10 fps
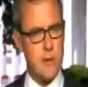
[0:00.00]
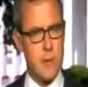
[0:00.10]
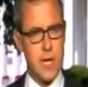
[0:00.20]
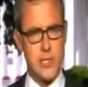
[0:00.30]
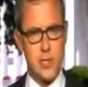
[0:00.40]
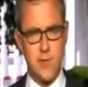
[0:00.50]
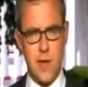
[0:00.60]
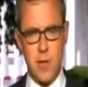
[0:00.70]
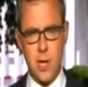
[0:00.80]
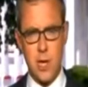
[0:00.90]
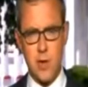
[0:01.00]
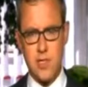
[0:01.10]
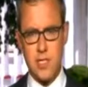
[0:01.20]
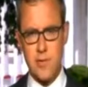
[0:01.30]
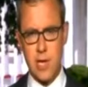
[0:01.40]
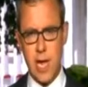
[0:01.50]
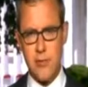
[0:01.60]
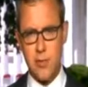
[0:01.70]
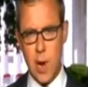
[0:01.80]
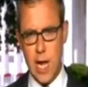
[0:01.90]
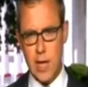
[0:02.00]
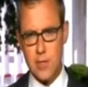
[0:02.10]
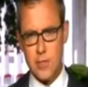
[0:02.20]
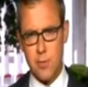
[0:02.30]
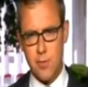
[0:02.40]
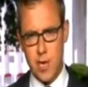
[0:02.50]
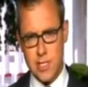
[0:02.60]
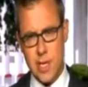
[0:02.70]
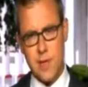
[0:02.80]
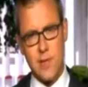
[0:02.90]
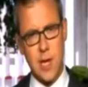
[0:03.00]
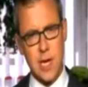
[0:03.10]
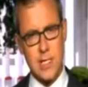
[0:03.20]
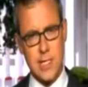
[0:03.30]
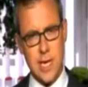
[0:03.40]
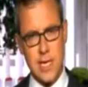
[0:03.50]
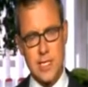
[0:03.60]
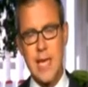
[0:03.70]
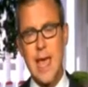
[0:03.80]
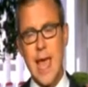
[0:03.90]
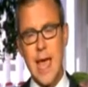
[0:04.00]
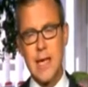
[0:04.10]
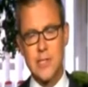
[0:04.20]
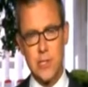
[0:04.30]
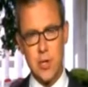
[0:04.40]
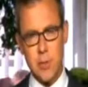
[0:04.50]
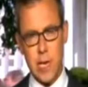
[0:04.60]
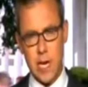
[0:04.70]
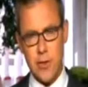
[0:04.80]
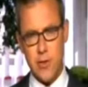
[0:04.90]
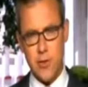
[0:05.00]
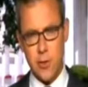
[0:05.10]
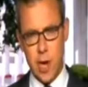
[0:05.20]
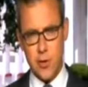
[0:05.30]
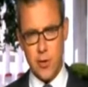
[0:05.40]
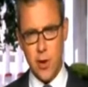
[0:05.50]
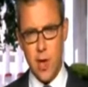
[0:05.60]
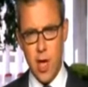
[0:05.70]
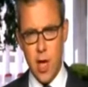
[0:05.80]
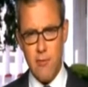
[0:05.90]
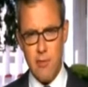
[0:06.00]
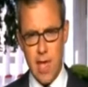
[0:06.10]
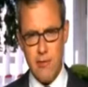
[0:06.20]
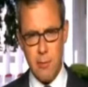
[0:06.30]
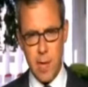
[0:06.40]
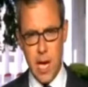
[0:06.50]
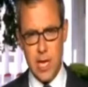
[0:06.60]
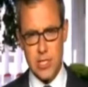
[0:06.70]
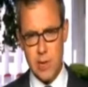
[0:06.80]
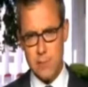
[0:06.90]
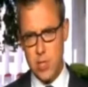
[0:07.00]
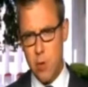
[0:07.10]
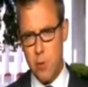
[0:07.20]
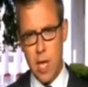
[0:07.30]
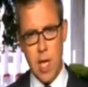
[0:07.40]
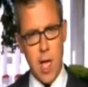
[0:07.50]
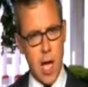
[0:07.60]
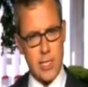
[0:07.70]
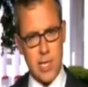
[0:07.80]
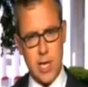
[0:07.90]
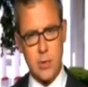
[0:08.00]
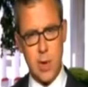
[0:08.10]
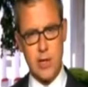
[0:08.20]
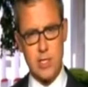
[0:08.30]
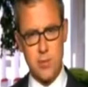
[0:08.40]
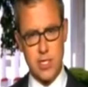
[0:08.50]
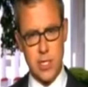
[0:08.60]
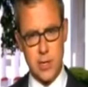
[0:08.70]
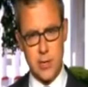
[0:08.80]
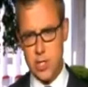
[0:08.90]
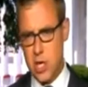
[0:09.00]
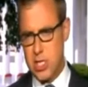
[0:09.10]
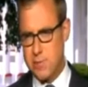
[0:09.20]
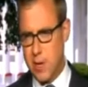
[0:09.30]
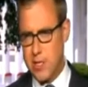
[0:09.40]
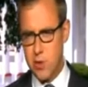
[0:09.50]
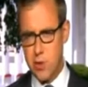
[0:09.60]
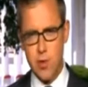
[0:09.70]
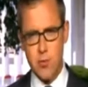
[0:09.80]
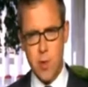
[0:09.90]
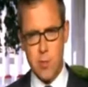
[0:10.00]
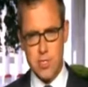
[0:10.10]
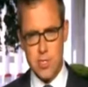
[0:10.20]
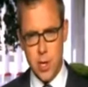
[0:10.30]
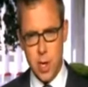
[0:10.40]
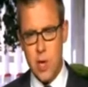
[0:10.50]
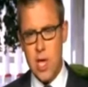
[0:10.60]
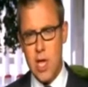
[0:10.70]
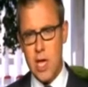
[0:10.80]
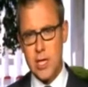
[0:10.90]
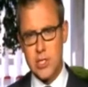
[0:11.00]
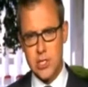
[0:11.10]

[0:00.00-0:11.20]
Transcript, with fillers: A major development here this evening at the White House. The President of the United States has terminated the director of the FBI, James Comey. I talked to White House Press Secretary Sean Spicer a few moments ago. He